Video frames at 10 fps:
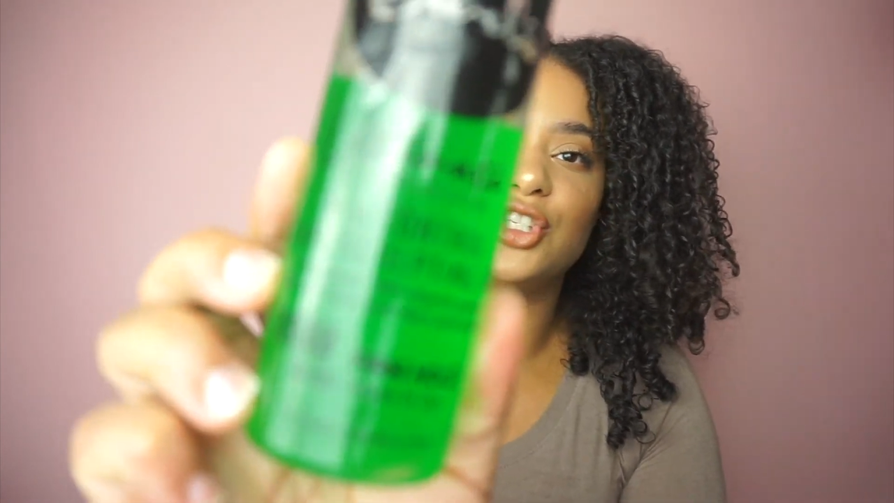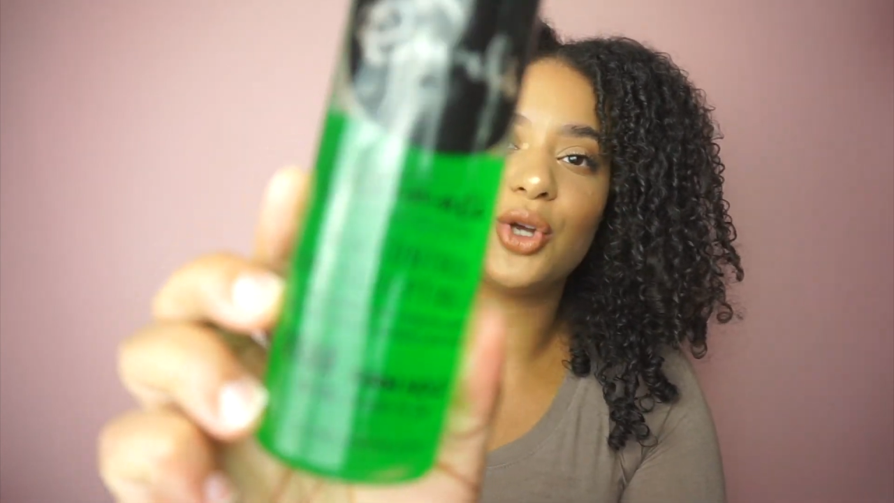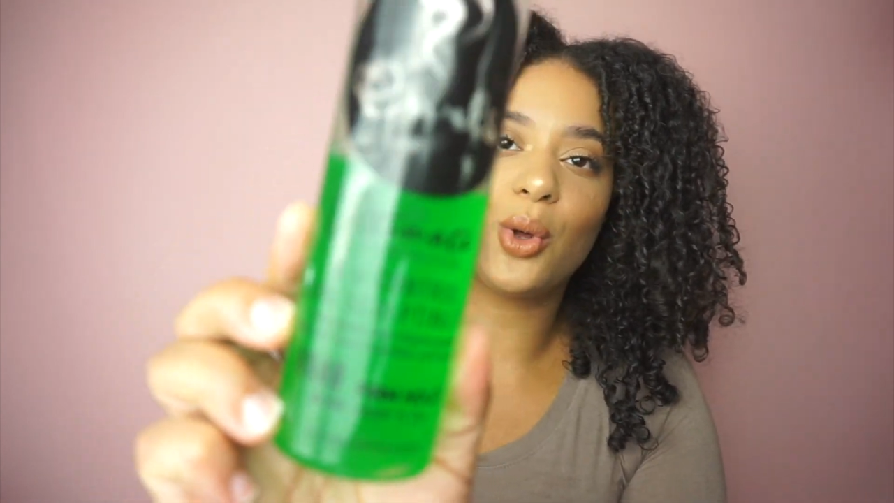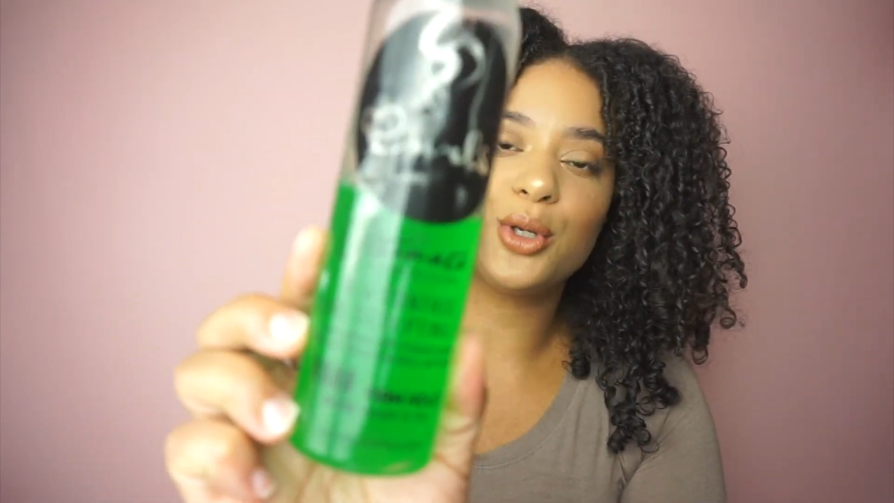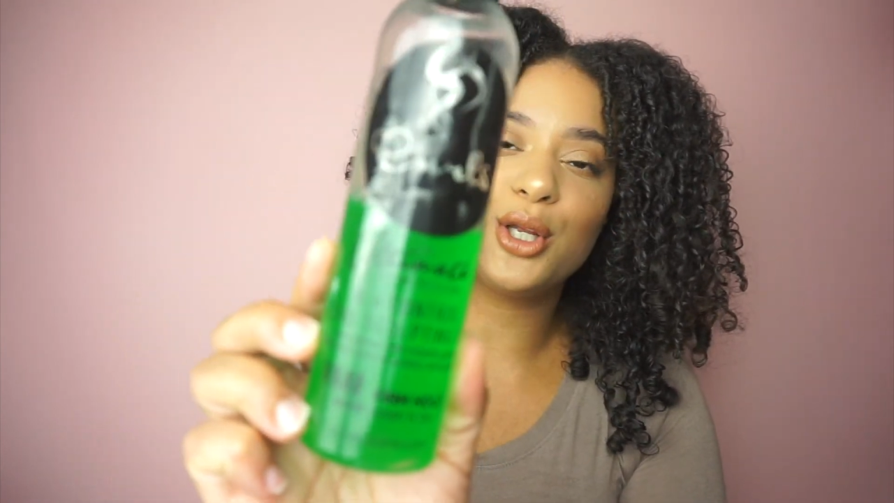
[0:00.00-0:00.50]

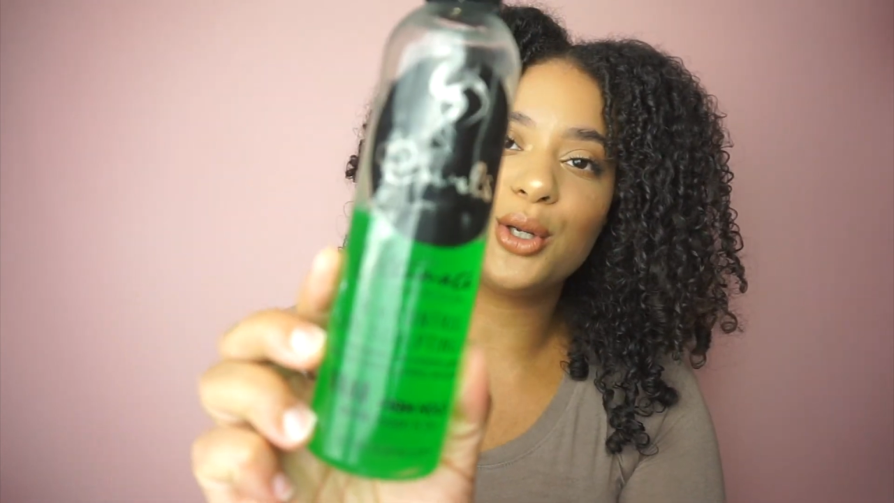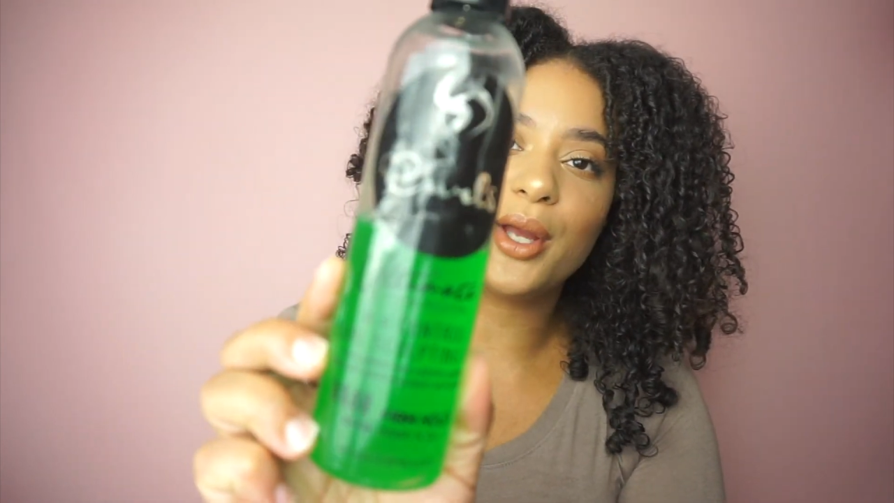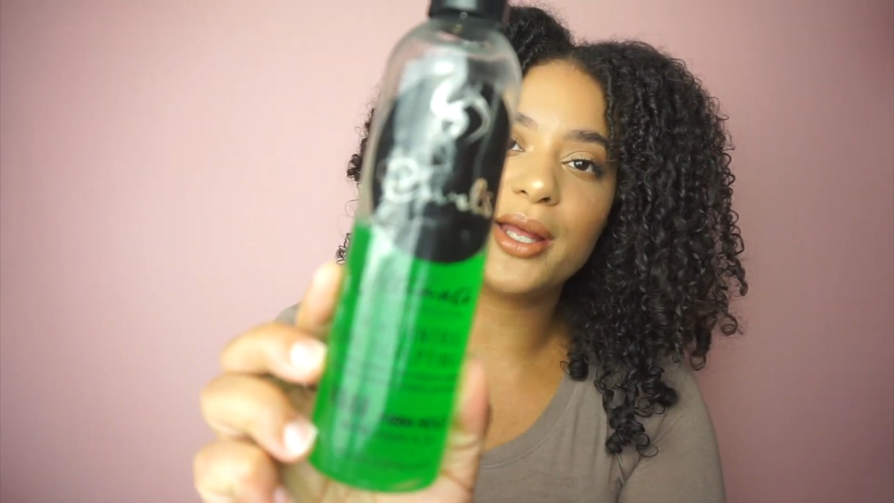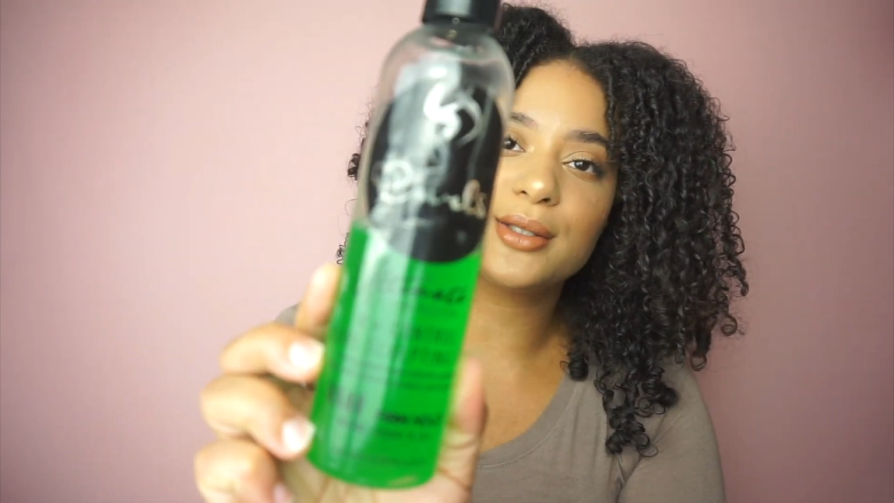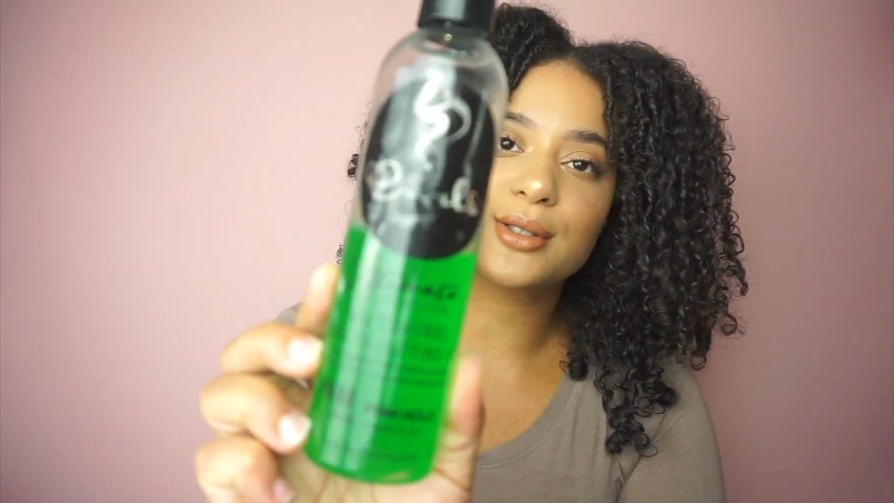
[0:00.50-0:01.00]
y'all need to
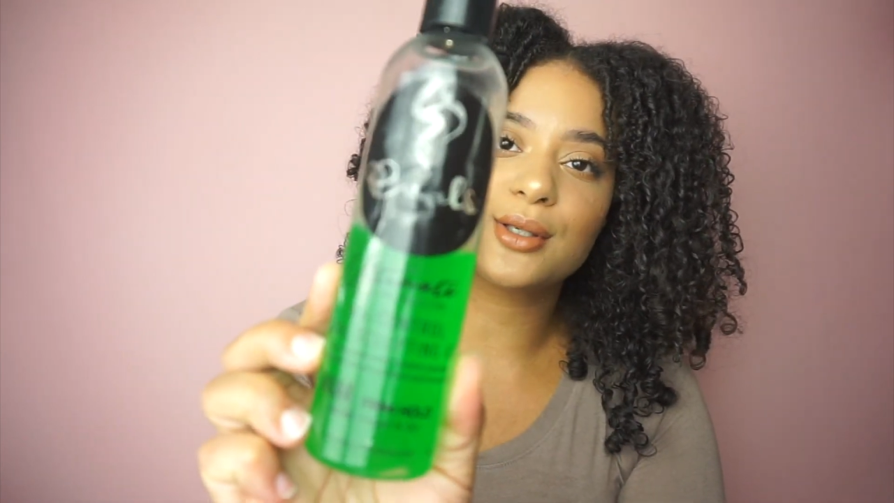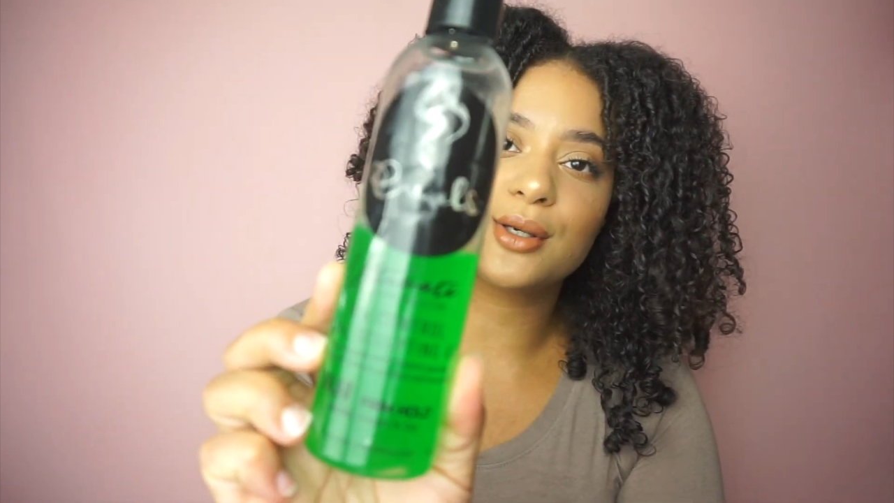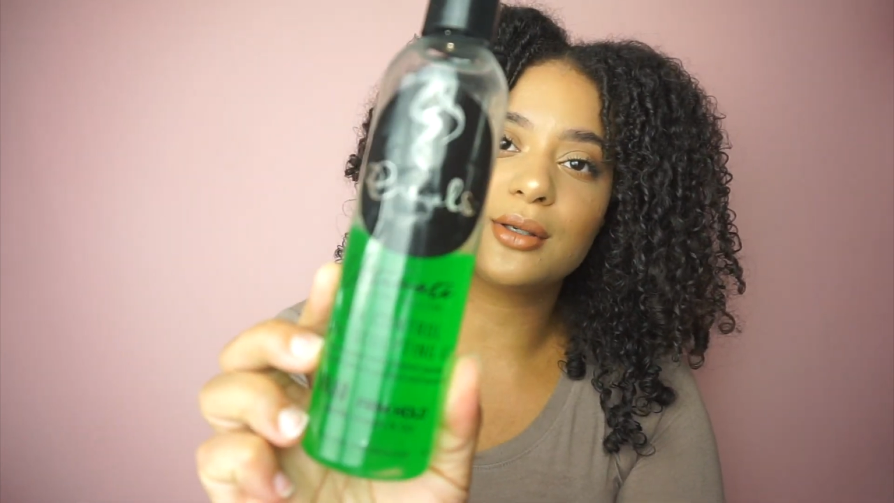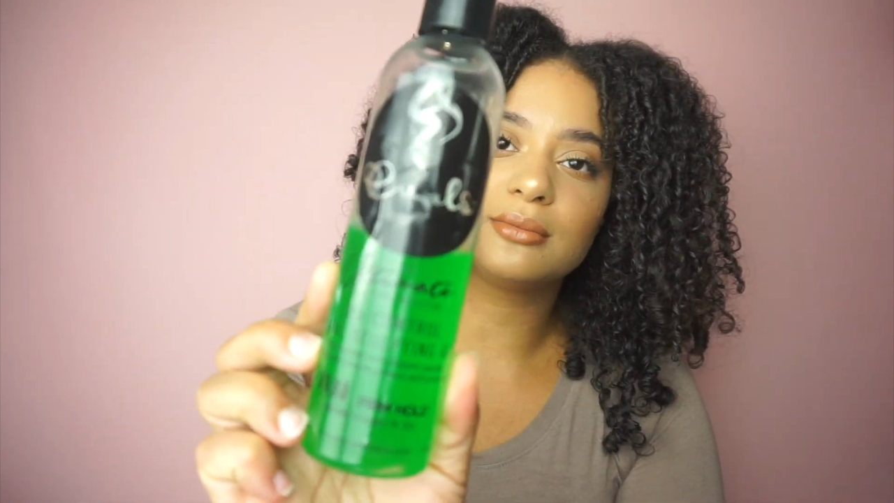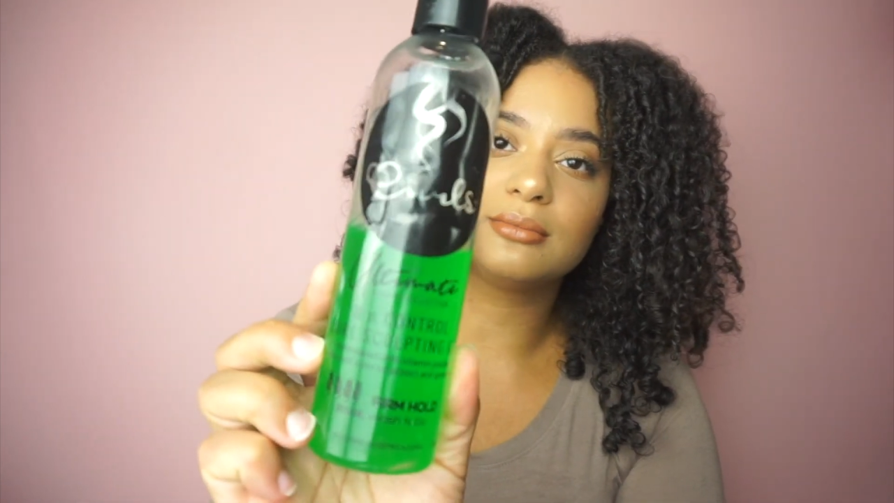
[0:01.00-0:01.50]
get
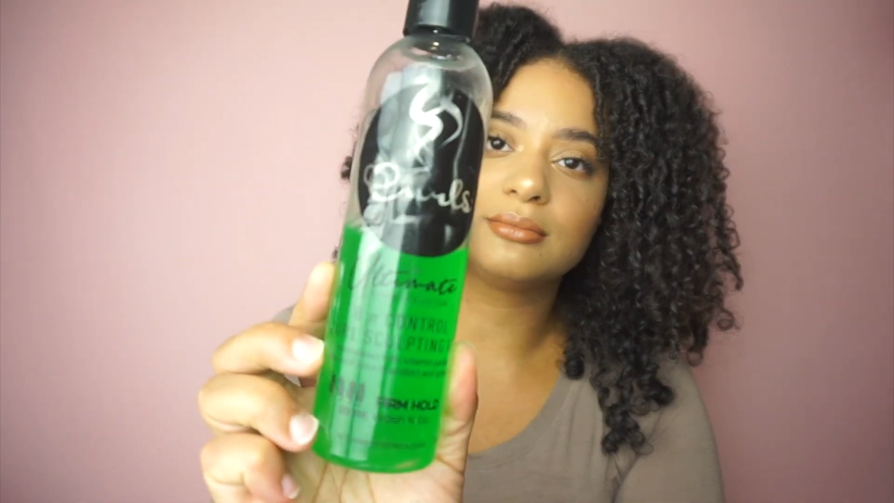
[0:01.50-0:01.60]
some.